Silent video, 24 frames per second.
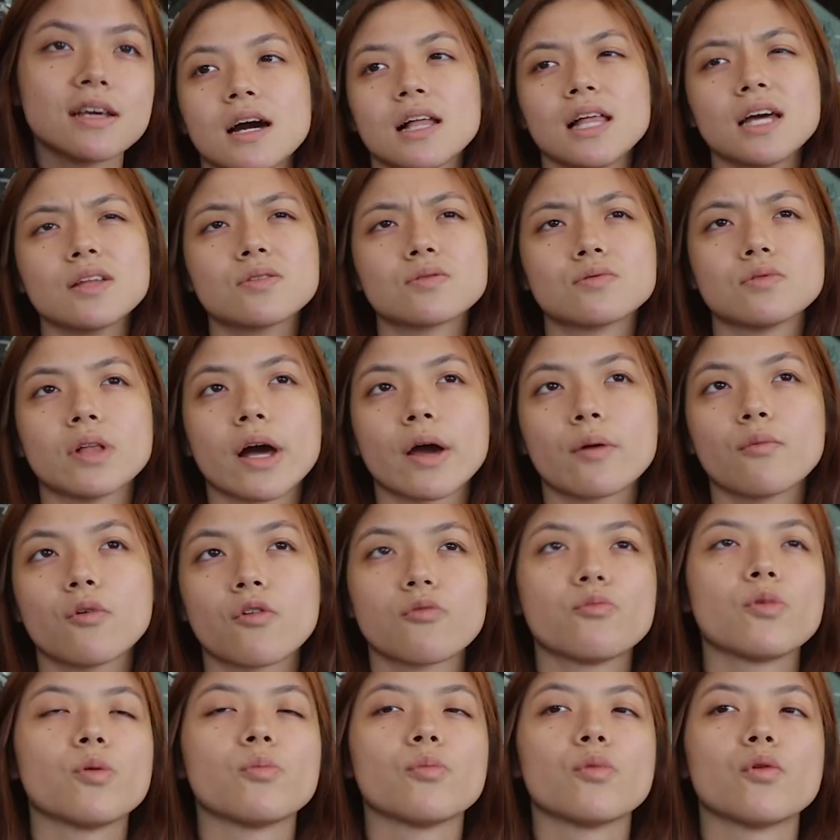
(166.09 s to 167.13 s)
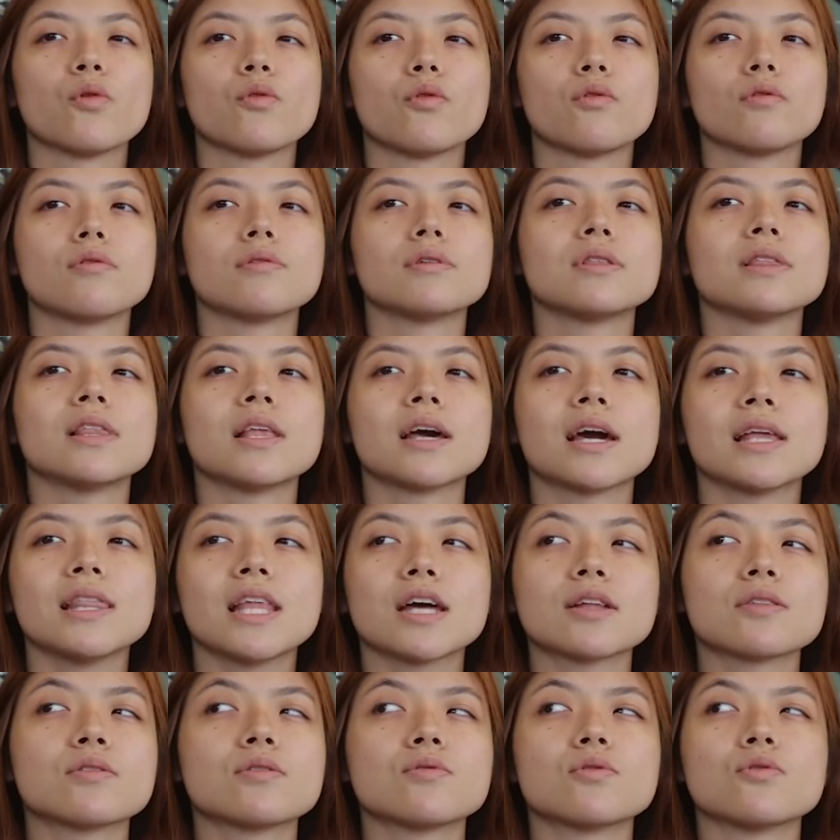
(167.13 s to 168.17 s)
I like to like work through. Like,
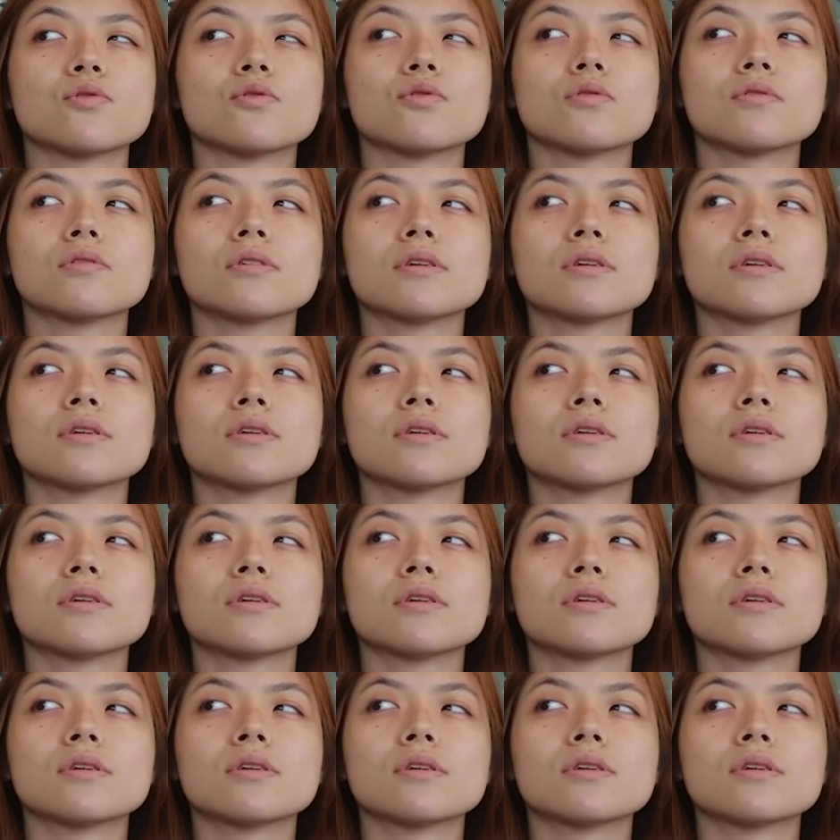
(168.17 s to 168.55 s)
I like to,